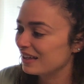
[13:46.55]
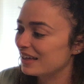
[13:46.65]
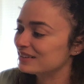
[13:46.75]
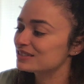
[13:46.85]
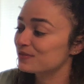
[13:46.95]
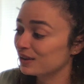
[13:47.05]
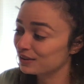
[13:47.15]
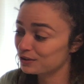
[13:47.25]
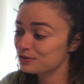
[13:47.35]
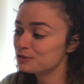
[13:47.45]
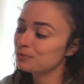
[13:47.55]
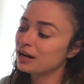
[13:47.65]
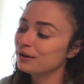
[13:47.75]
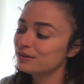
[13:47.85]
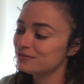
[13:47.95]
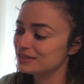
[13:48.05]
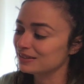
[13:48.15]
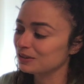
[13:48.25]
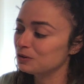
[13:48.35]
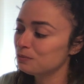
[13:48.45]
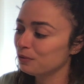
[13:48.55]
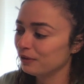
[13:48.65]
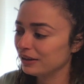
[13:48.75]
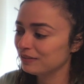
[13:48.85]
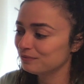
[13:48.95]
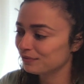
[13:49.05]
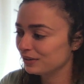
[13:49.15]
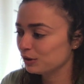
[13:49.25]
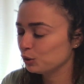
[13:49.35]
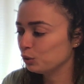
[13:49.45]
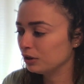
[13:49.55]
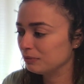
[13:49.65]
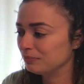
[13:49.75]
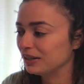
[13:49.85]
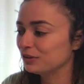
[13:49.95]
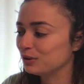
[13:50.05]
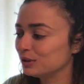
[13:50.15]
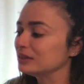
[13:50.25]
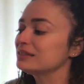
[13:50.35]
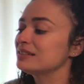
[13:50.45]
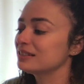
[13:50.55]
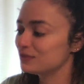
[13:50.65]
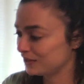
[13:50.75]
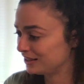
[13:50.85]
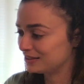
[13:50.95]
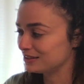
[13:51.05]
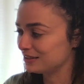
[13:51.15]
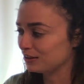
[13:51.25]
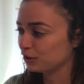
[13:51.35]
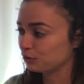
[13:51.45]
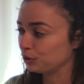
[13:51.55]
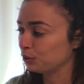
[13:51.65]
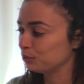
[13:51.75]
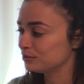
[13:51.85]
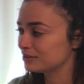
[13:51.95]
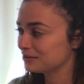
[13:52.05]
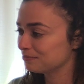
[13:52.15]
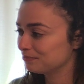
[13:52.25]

And his father was proud of his little boy, who had made all 6 faces at the crows.